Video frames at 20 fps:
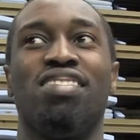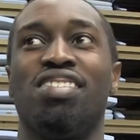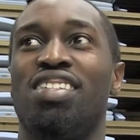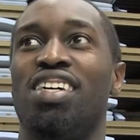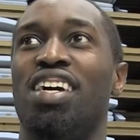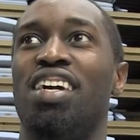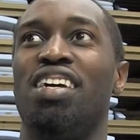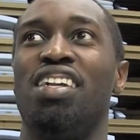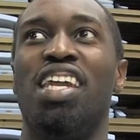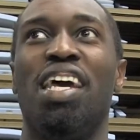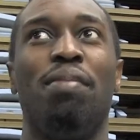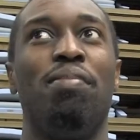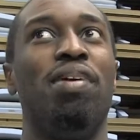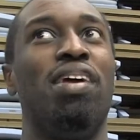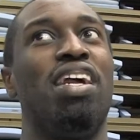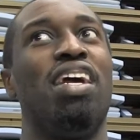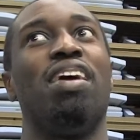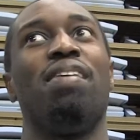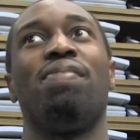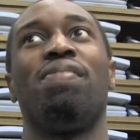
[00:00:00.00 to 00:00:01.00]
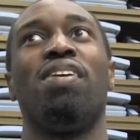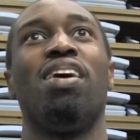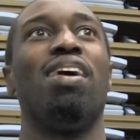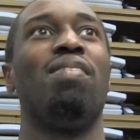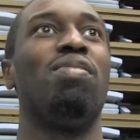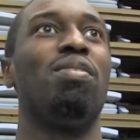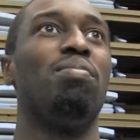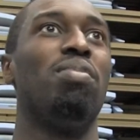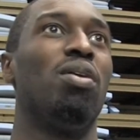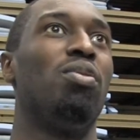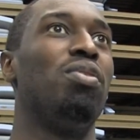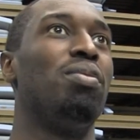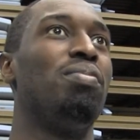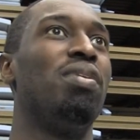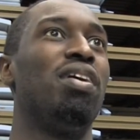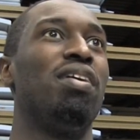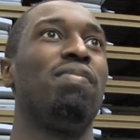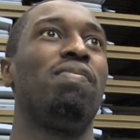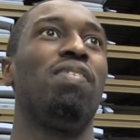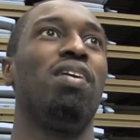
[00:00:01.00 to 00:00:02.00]
say they've been here forever, but we've
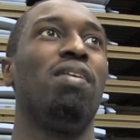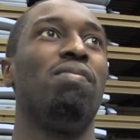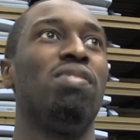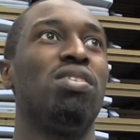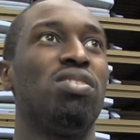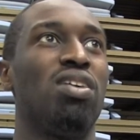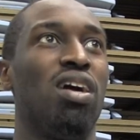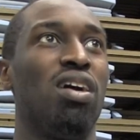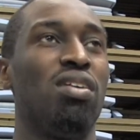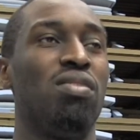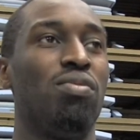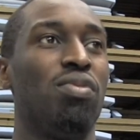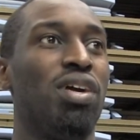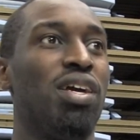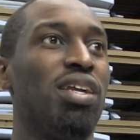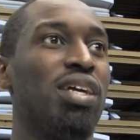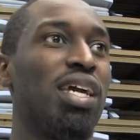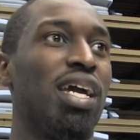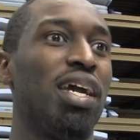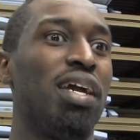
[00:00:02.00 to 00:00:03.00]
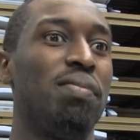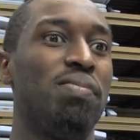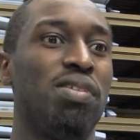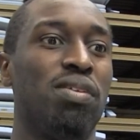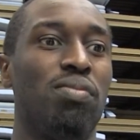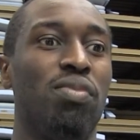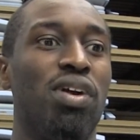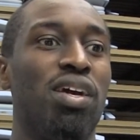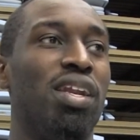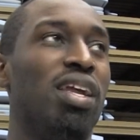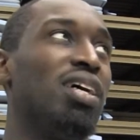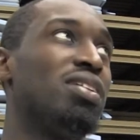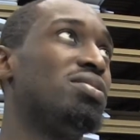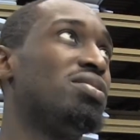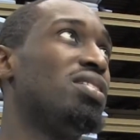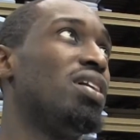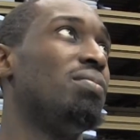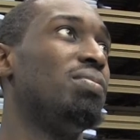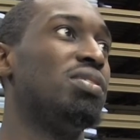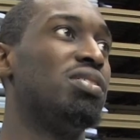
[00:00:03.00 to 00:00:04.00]
been here forever trying to win games and win
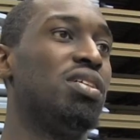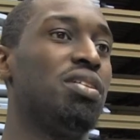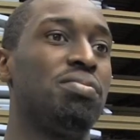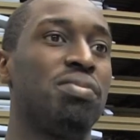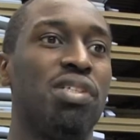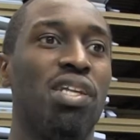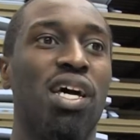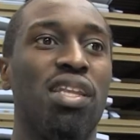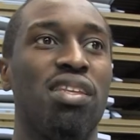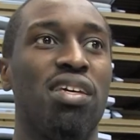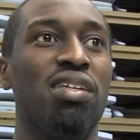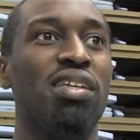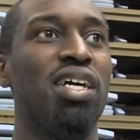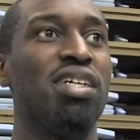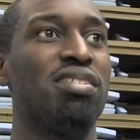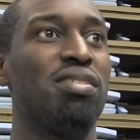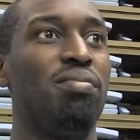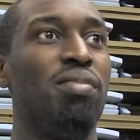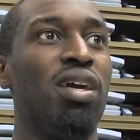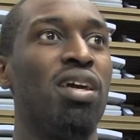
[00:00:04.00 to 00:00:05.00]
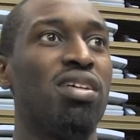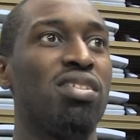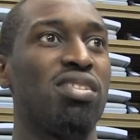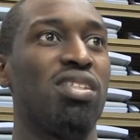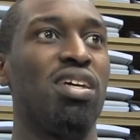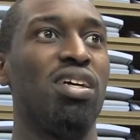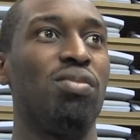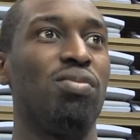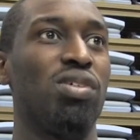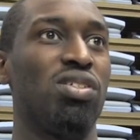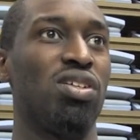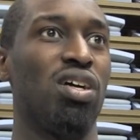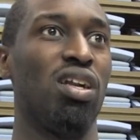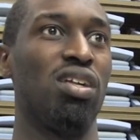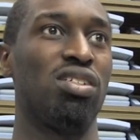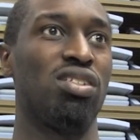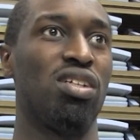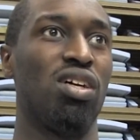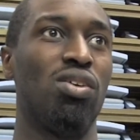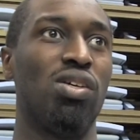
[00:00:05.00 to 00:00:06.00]
national championships. And I think that's the biggest thing we're
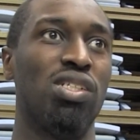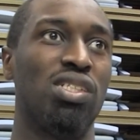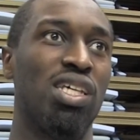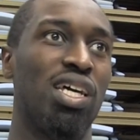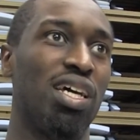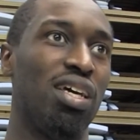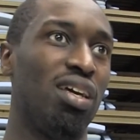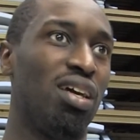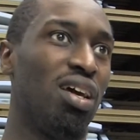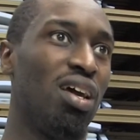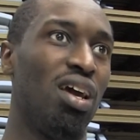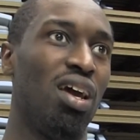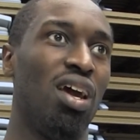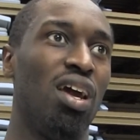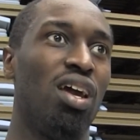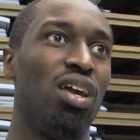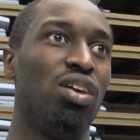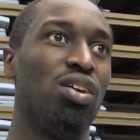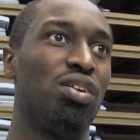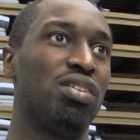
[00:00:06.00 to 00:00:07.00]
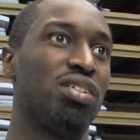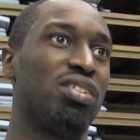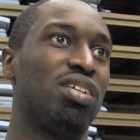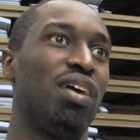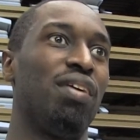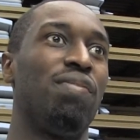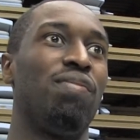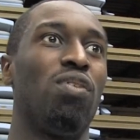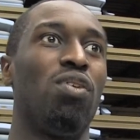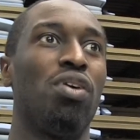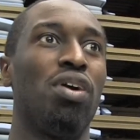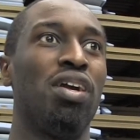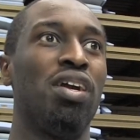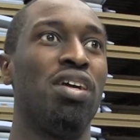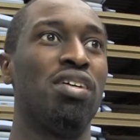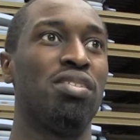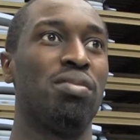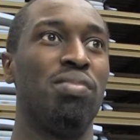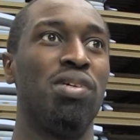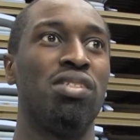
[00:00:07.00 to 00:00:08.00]
trying to show is that you can stay four
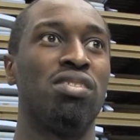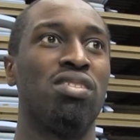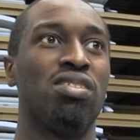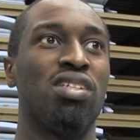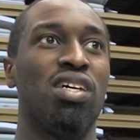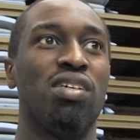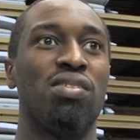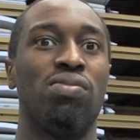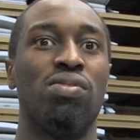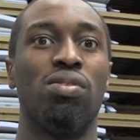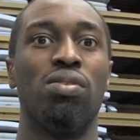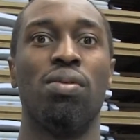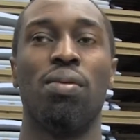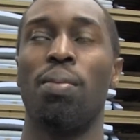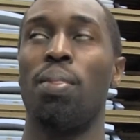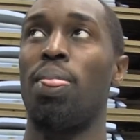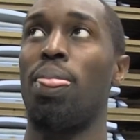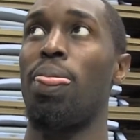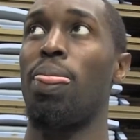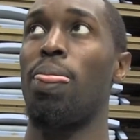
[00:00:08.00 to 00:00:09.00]
years and be successful.